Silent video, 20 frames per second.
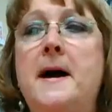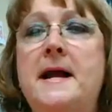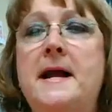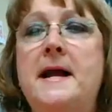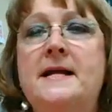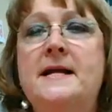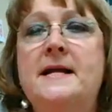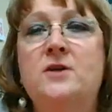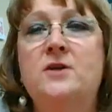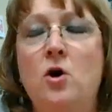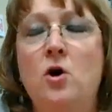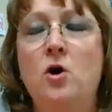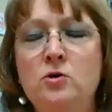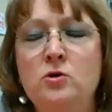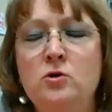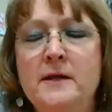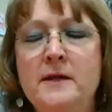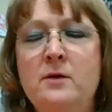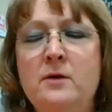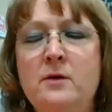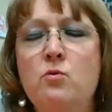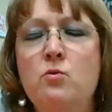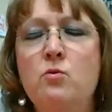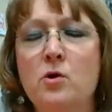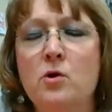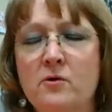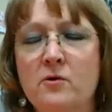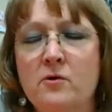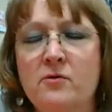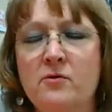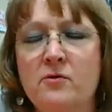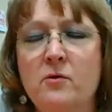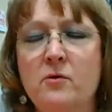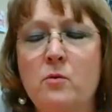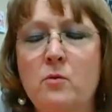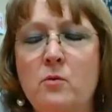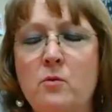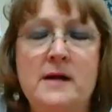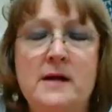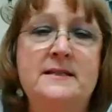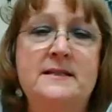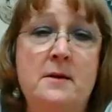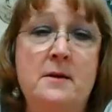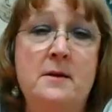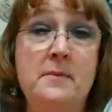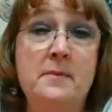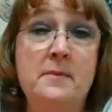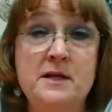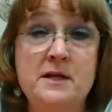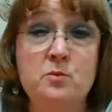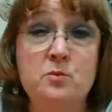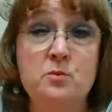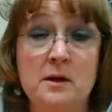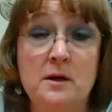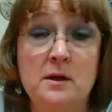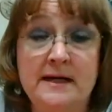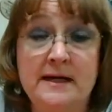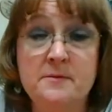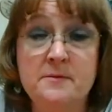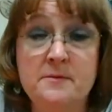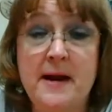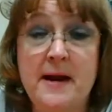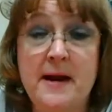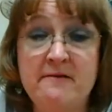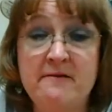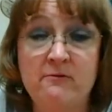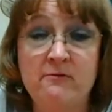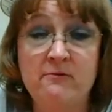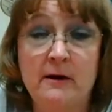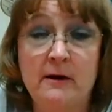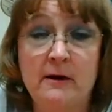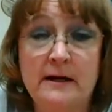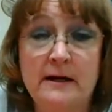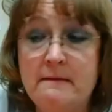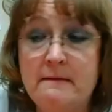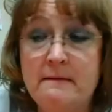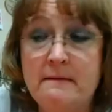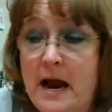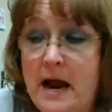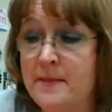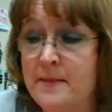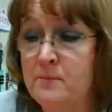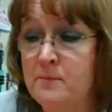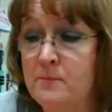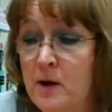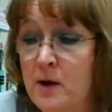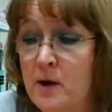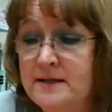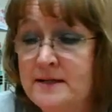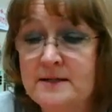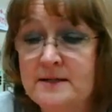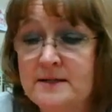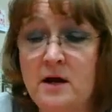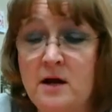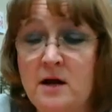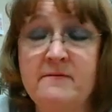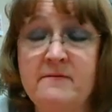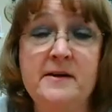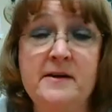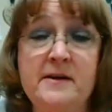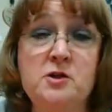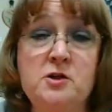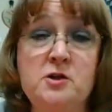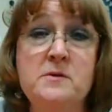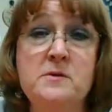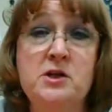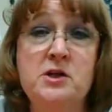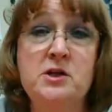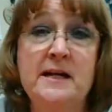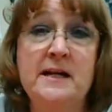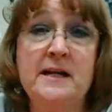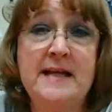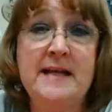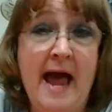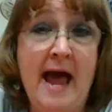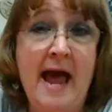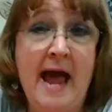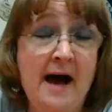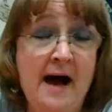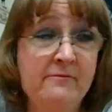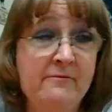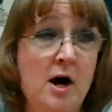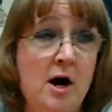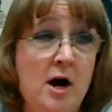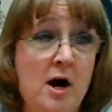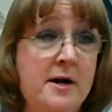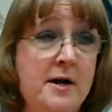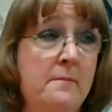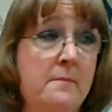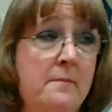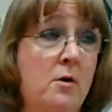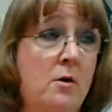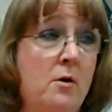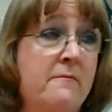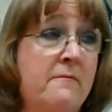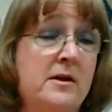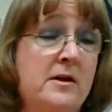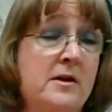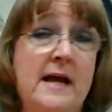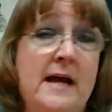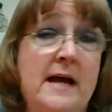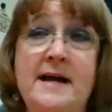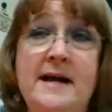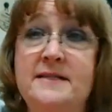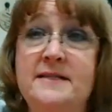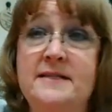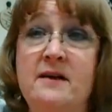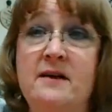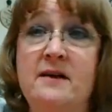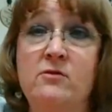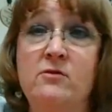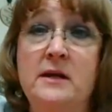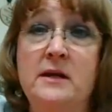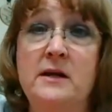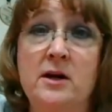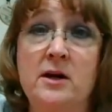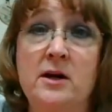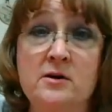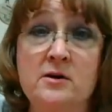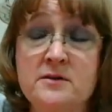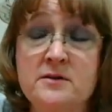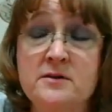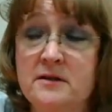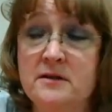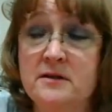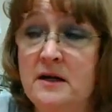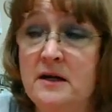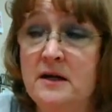It's only worth what somebody's willing to pay for it. And the prices on vintage machines have gone up over the last several years.